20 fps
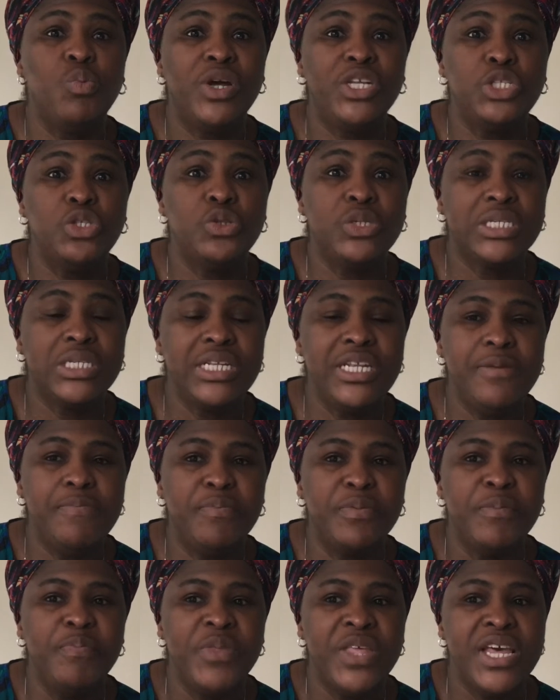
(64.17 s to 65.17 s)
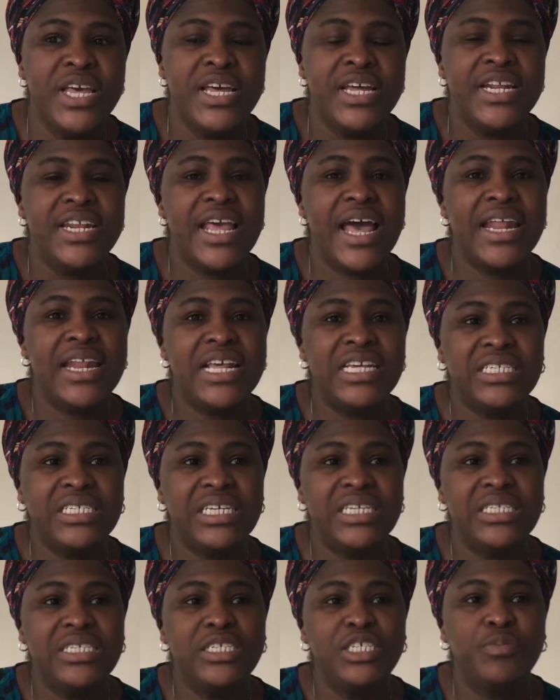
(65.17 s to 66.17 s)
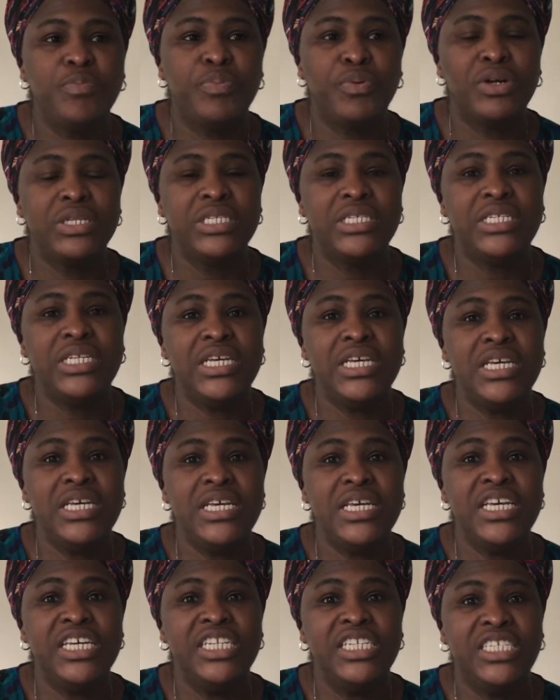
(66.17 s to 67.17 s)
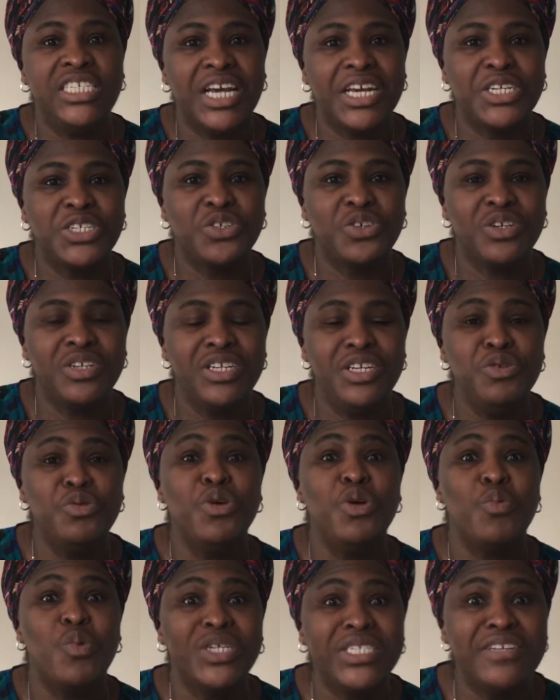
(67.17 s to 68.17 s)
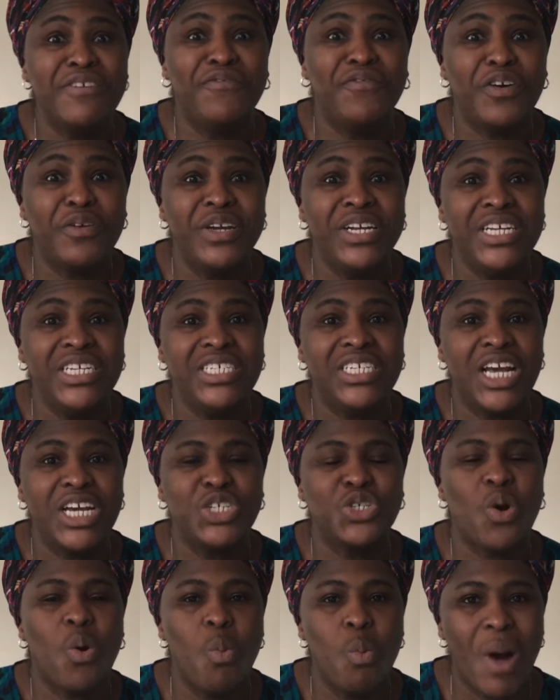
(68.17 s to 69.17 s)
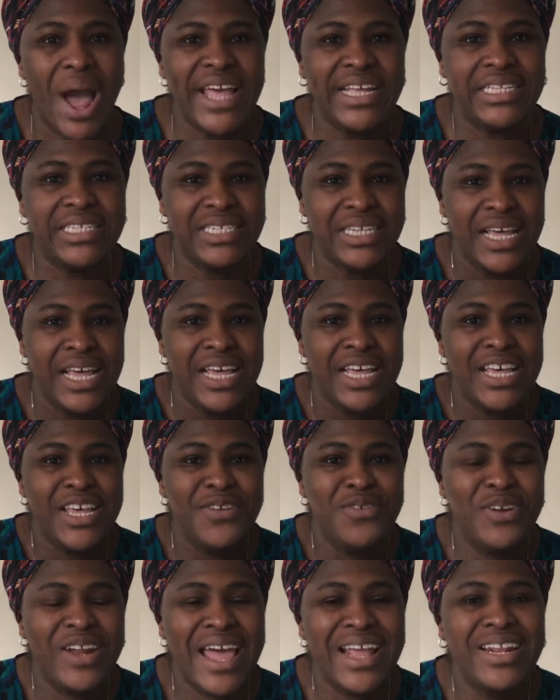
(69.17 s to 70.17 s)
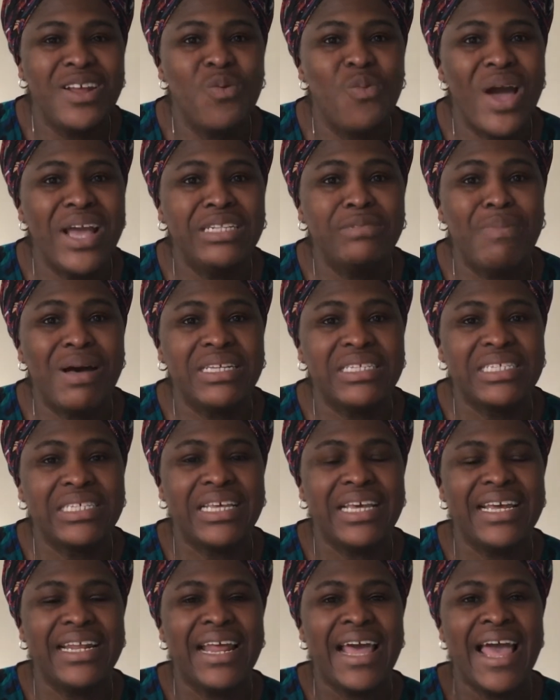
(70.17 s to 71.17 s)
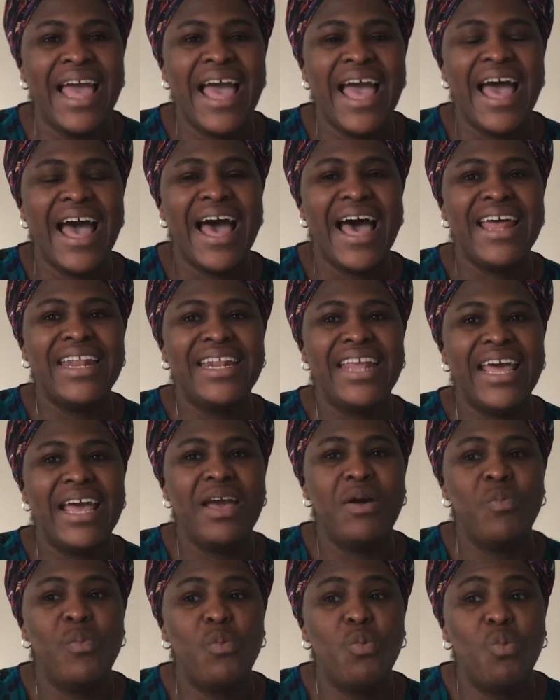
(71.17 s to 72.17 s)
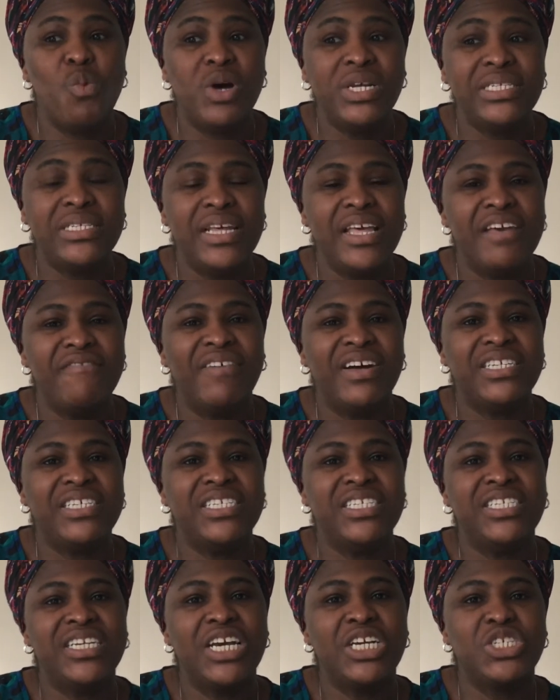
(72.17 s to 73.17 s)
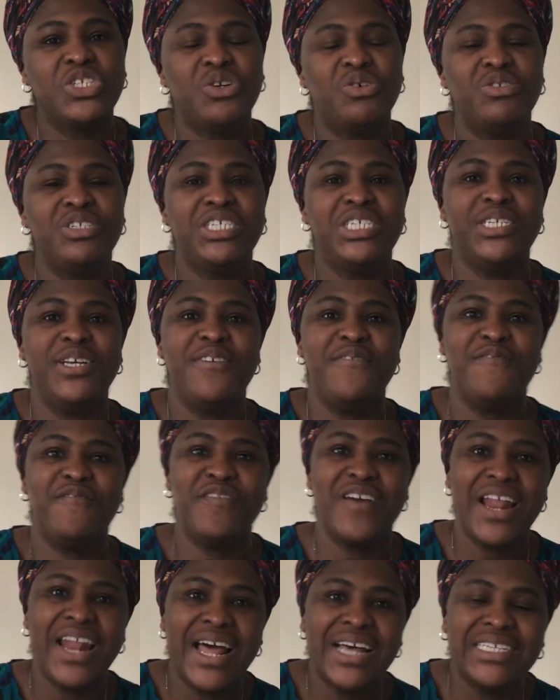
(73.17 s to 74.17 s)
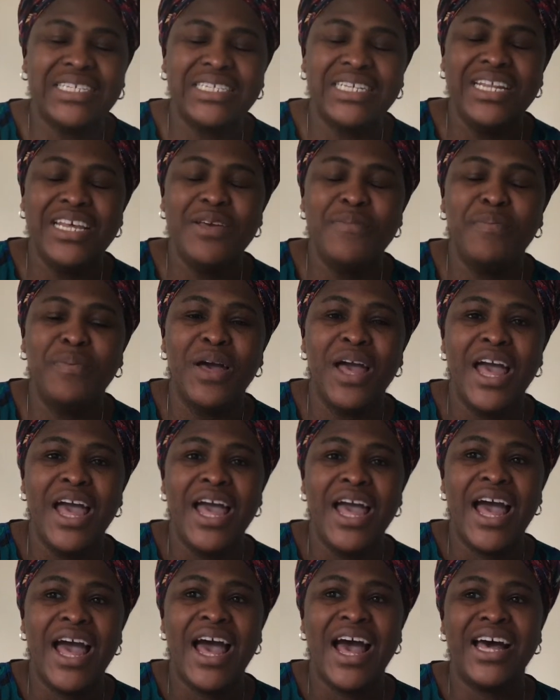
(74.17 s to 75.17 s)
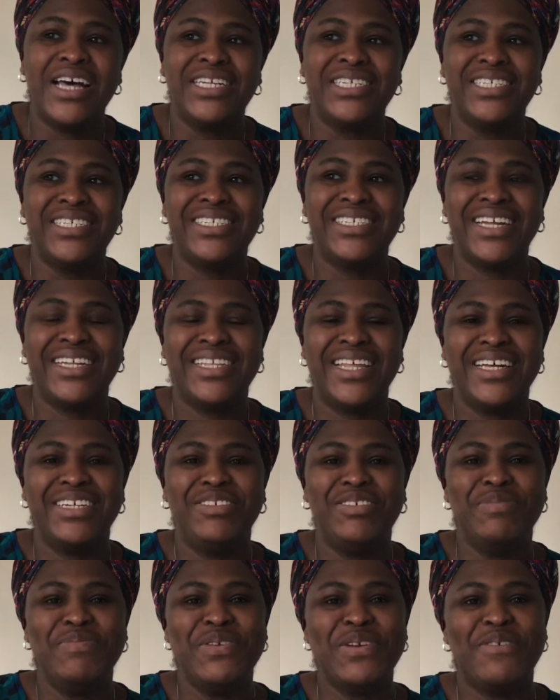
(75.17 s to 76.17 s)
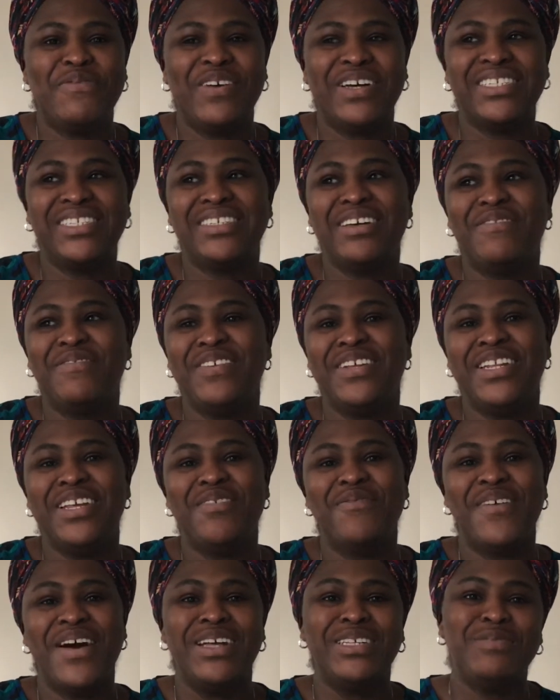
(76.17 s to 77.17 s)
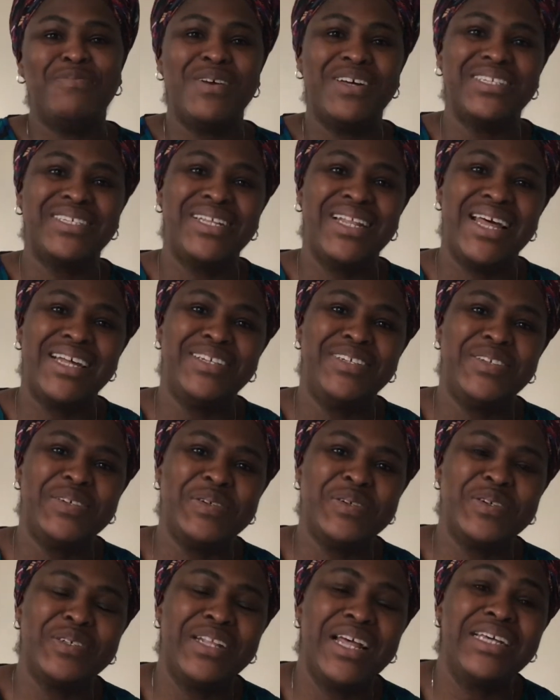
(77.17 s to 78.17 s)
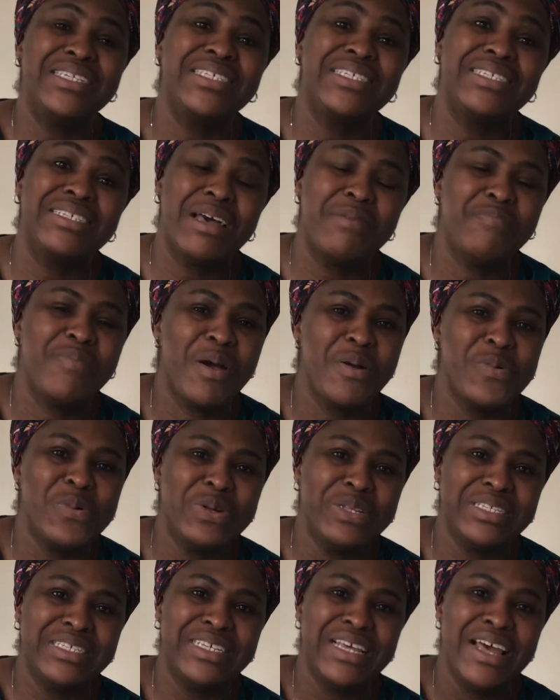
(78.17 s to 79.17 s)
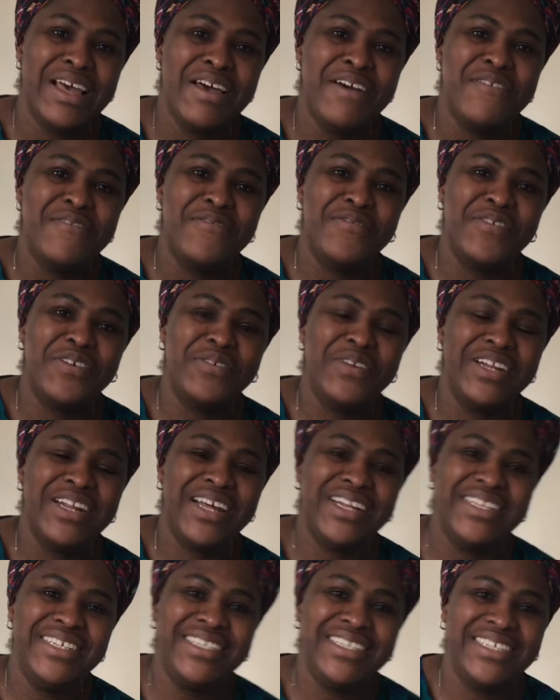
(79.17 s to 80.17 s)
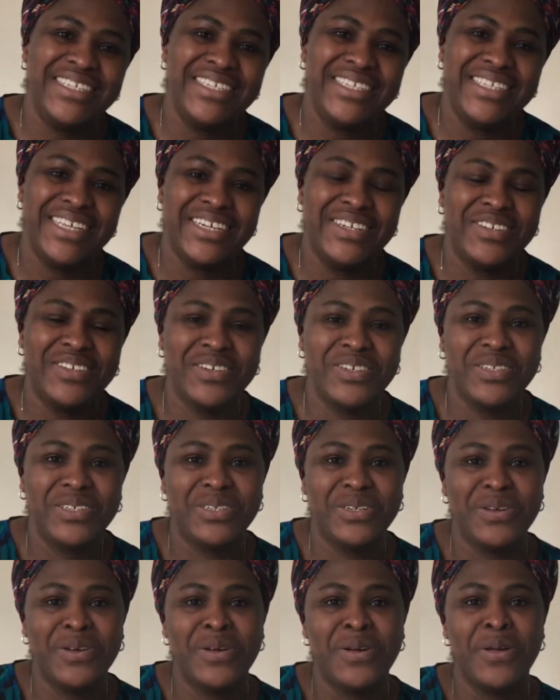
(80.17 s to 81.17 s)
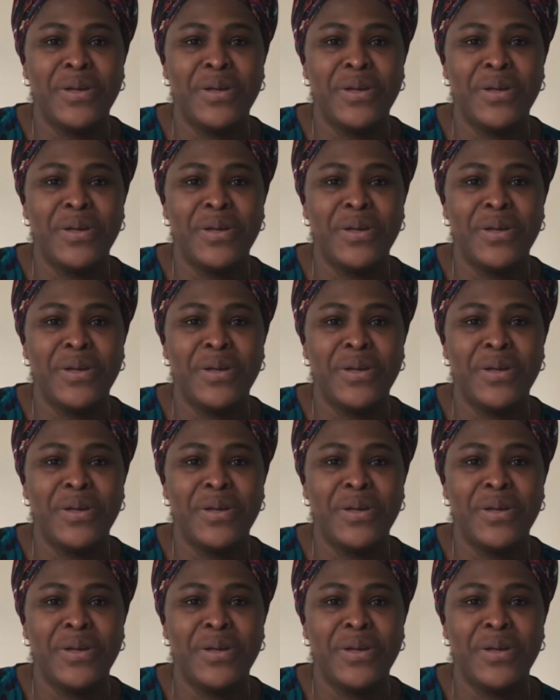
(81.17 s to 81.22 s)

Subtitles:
went to sleep, the anesthetist brought the injection. It was the foreign injection, white, like the white man's skin. And then once they gave her the injection, she fell asleep and started dreaming of herself in the white man's land, doc. That's the type I want. Foreign anesthesia, doctor.